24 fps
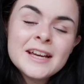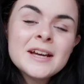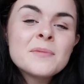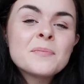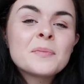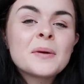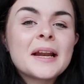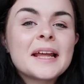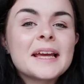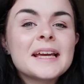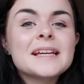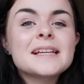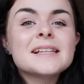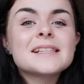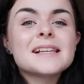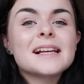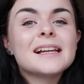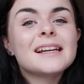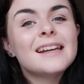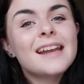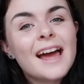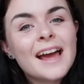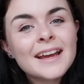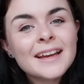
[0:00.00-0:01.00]
Please
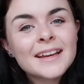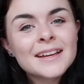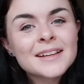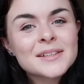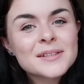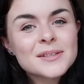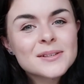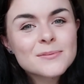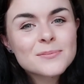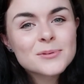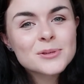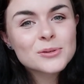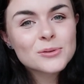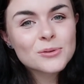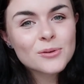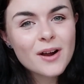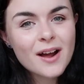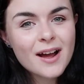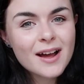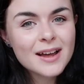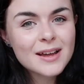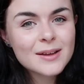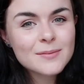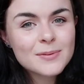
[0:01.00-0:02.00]
like and
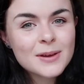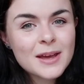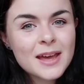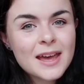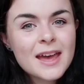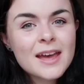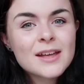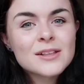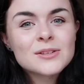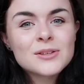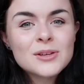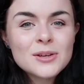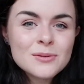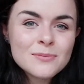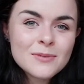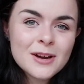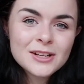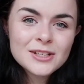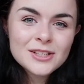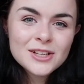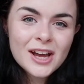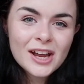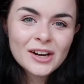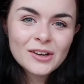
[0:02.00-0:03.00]
subscribe to my
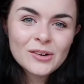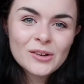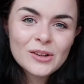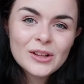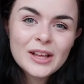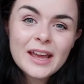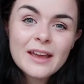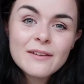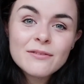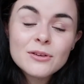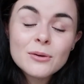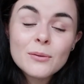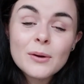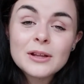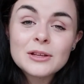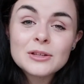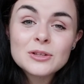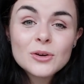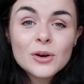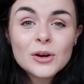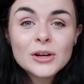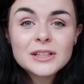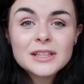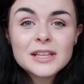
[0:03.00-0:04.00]
channel if you
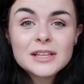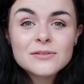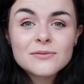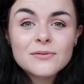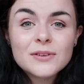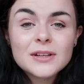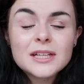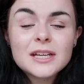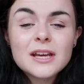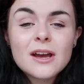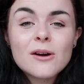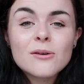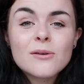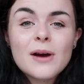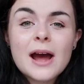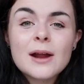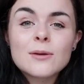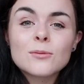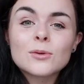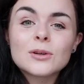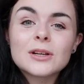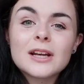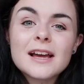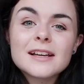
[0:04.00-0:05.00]
enjoyed this video
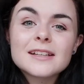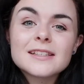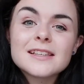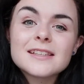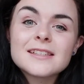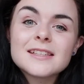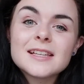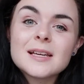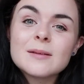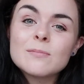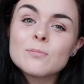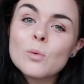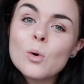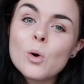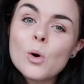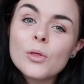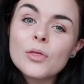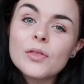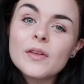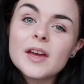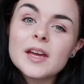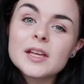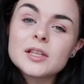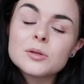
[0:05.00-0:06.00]
and would like to see more
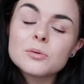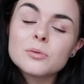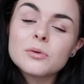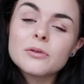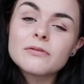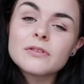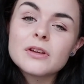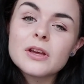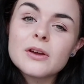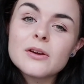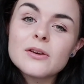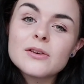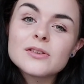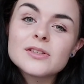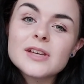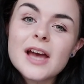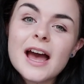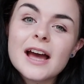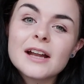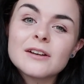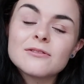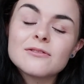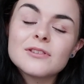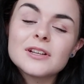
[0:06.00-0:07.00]
theatre reviews
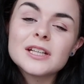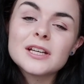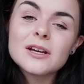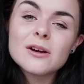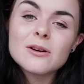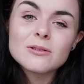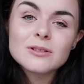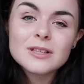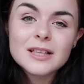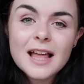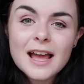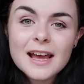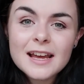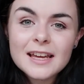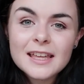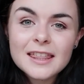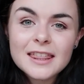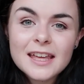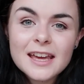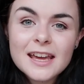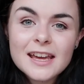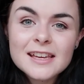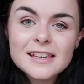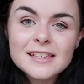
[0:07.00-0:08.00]
and videos like
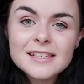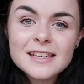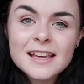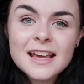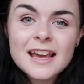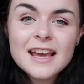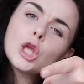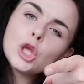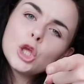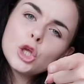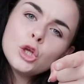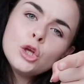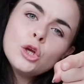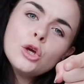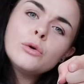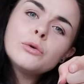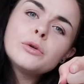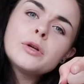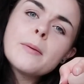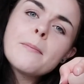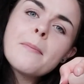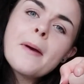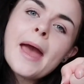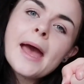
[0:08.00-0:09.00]
this. You
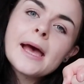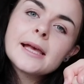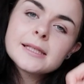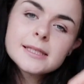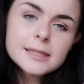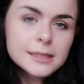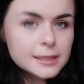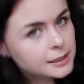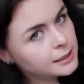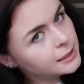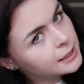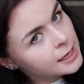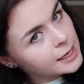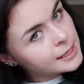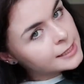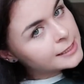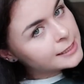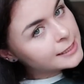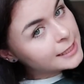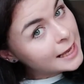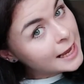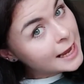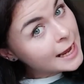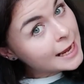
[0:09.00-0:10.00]
the best.
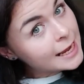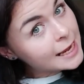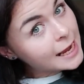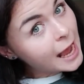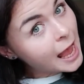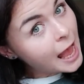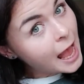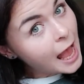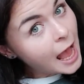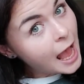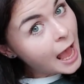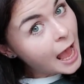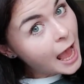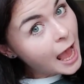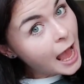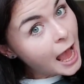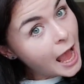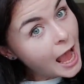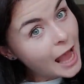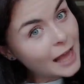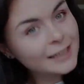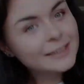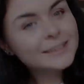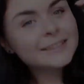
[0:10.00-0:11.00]
See ya!